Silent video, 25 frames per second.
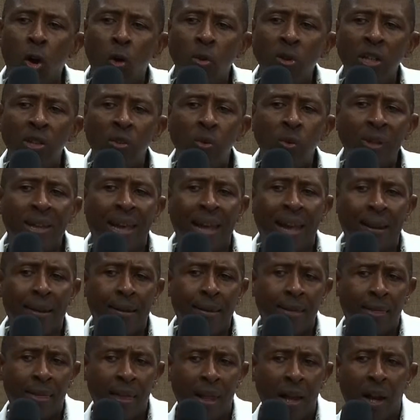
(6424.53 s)
did you
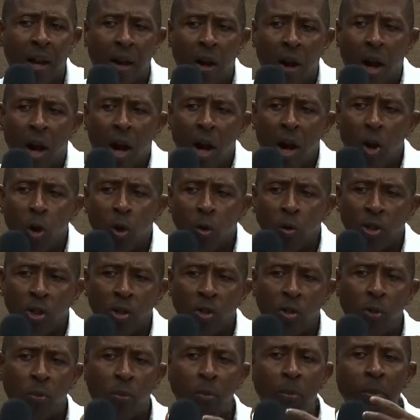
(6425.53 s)
get there, or how did
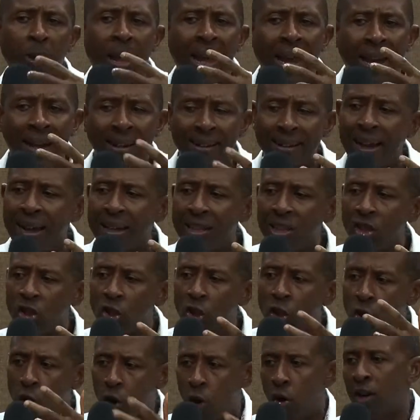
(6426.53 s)
you make that
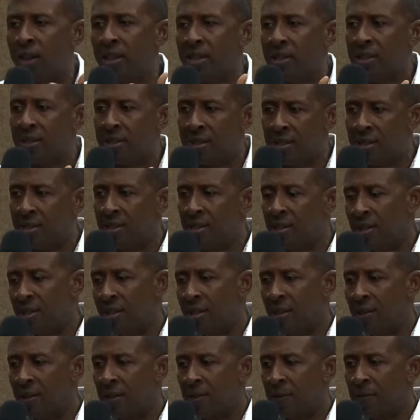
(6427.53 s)
choice?
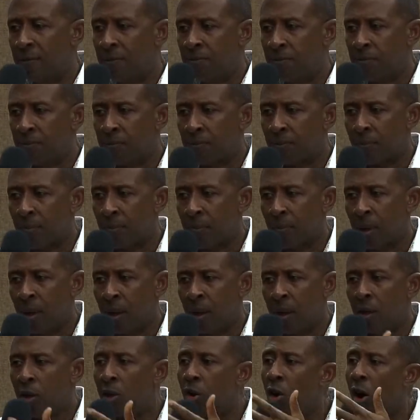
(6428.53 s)

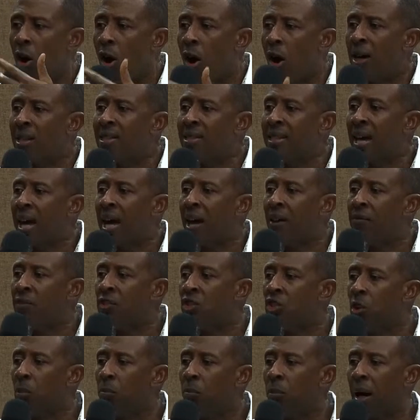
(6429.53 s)
You ought to have
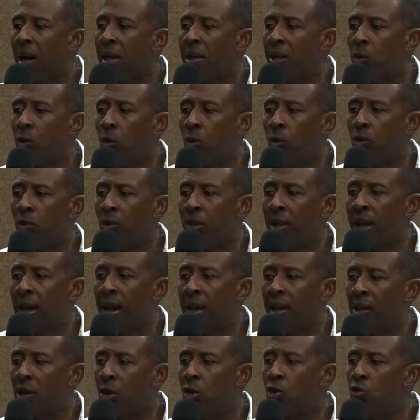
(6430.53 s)
somebody who you
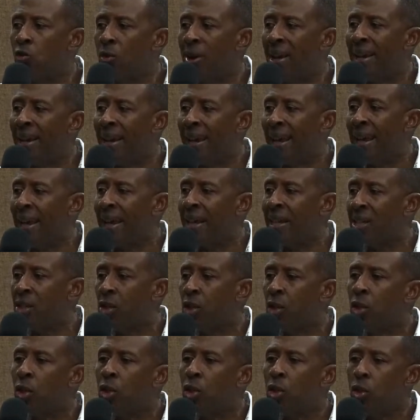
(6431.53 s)
can relate
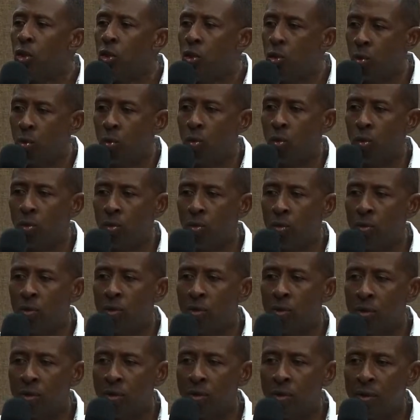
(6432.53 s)
to.
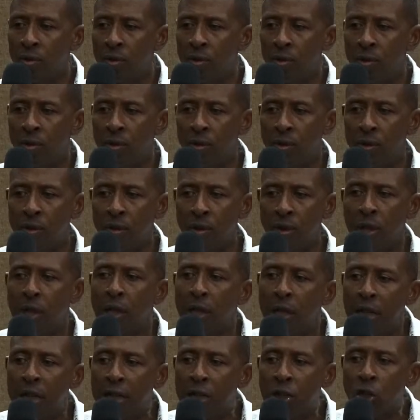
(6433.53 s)

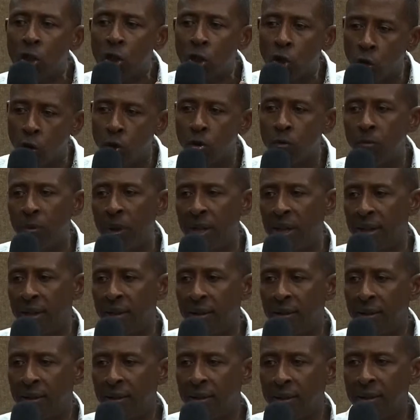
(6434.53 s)
It should be.
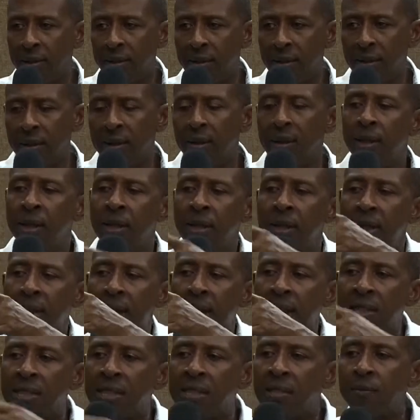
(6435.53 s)

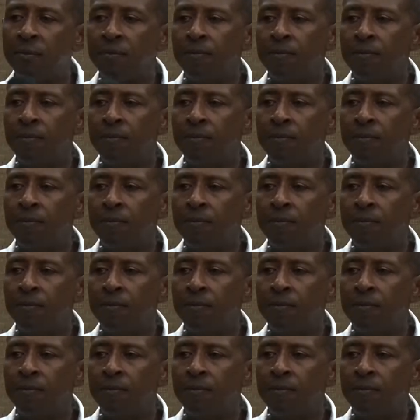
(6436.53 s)
Yes.